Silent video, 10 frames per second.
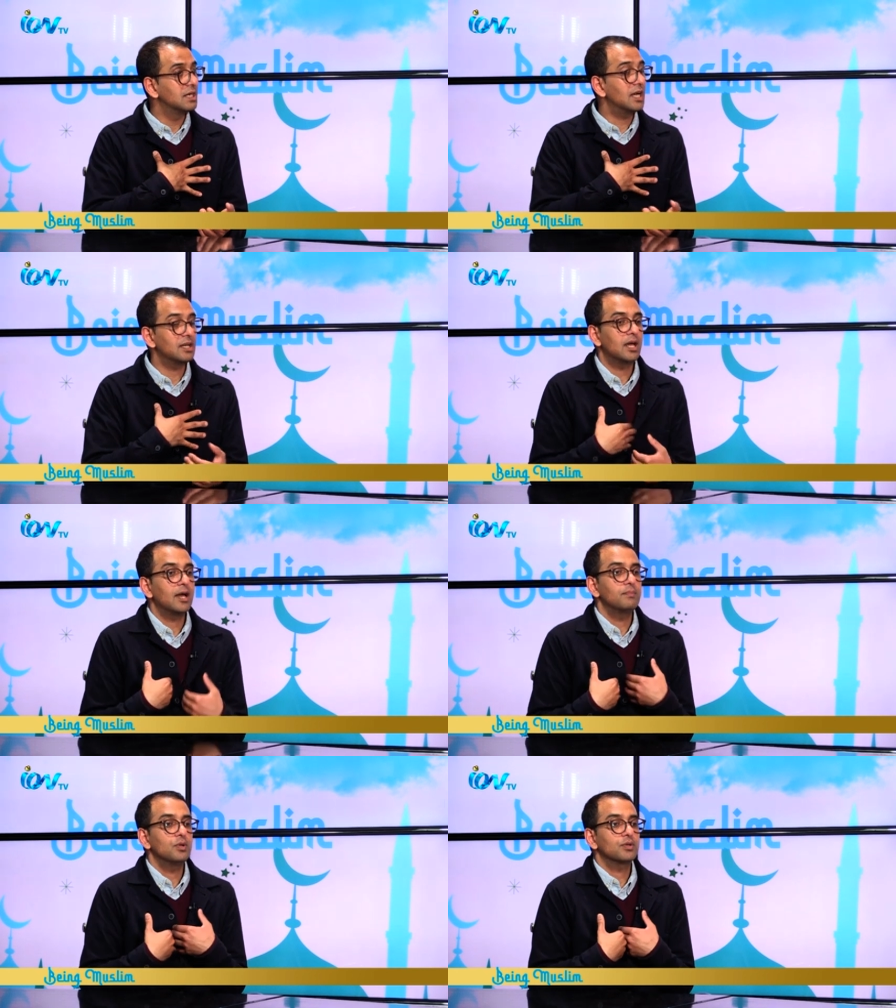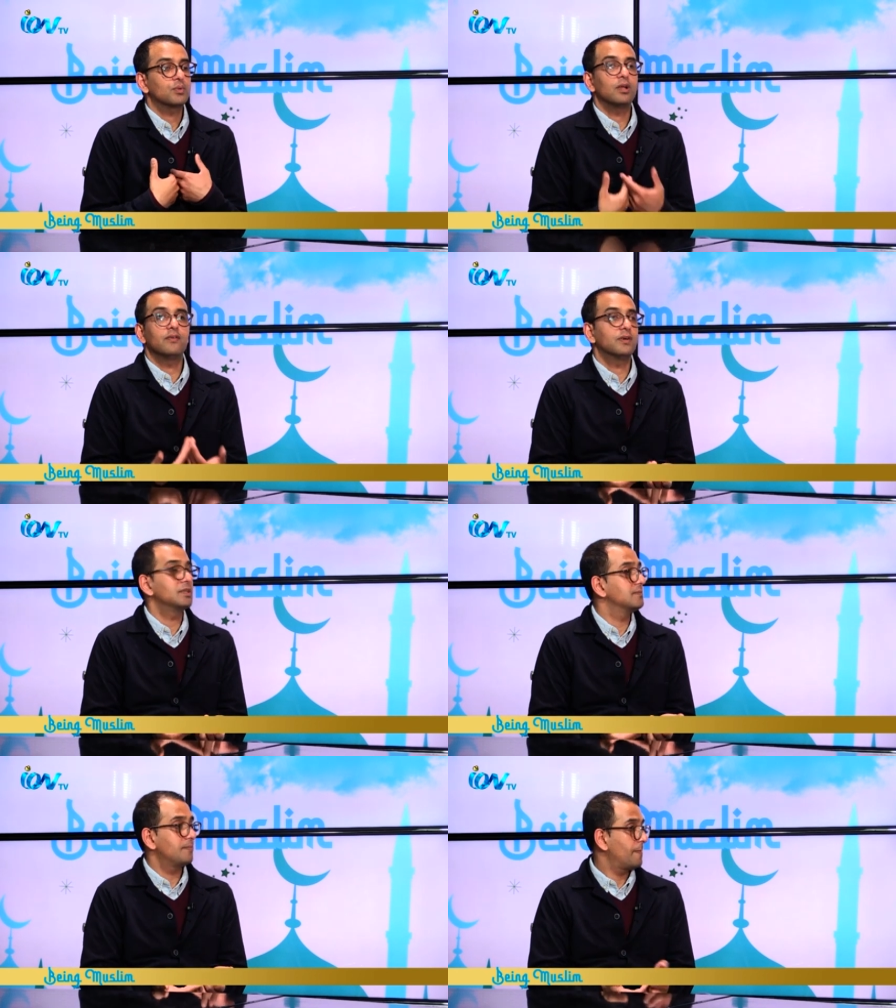And I'm not
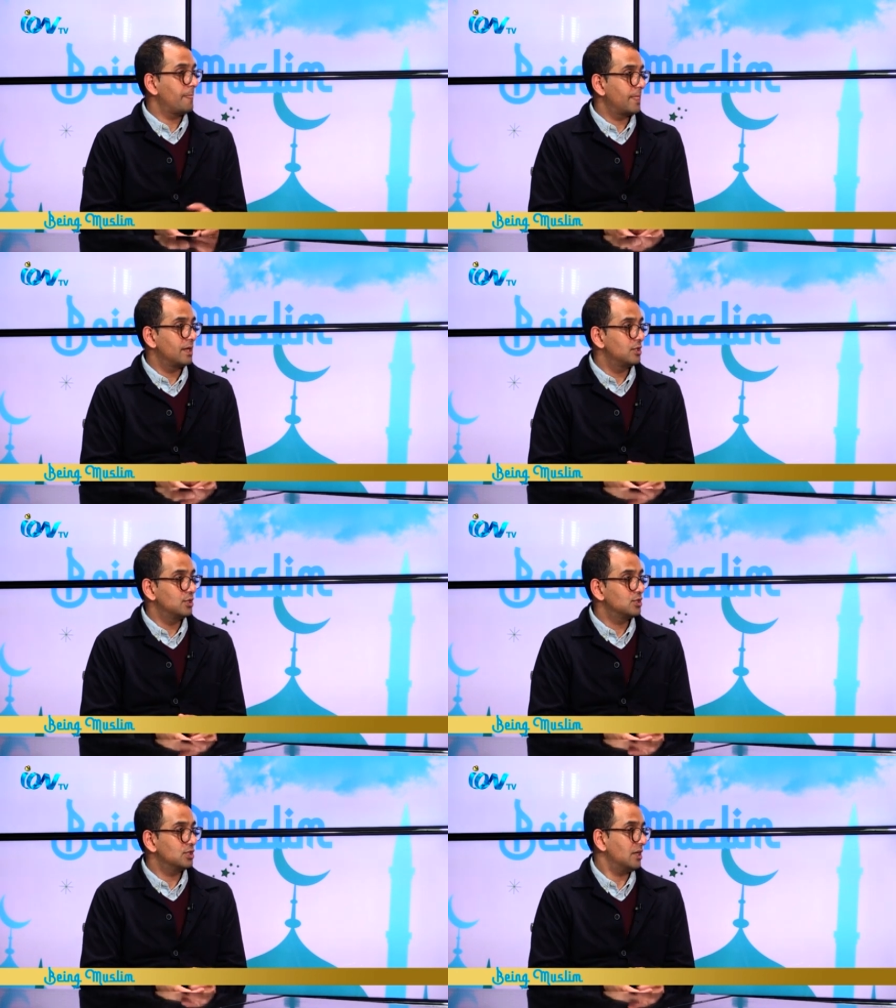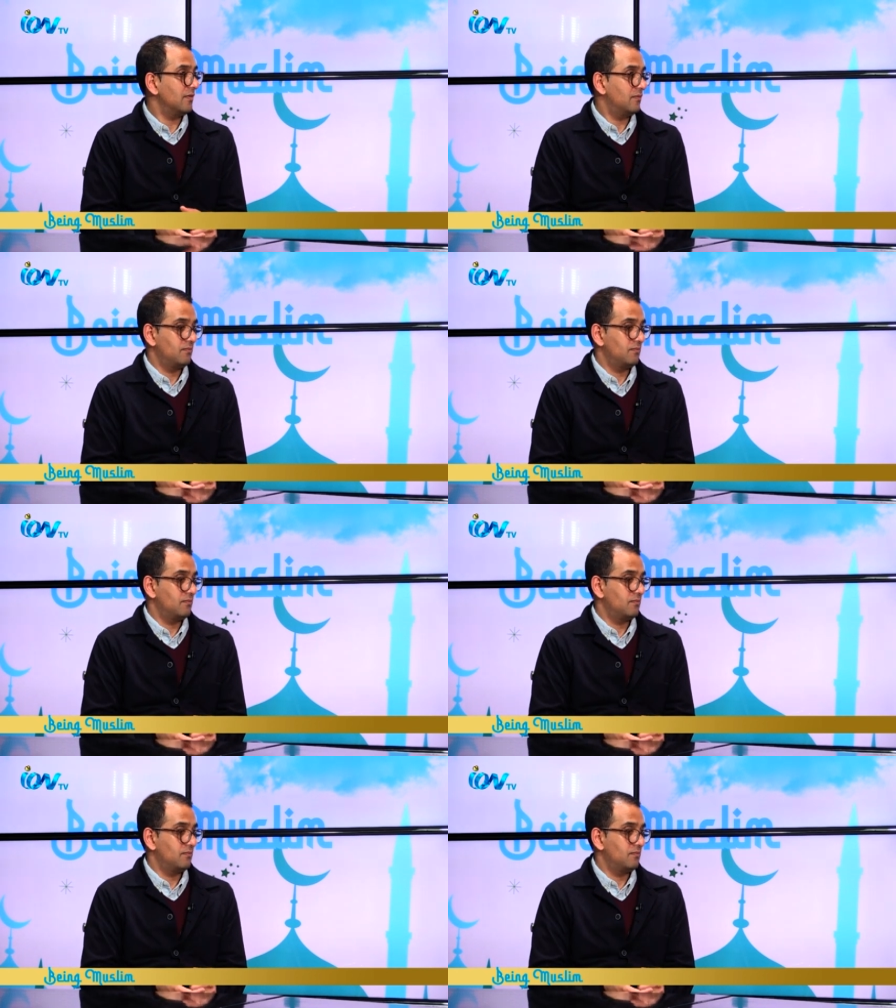qualified to give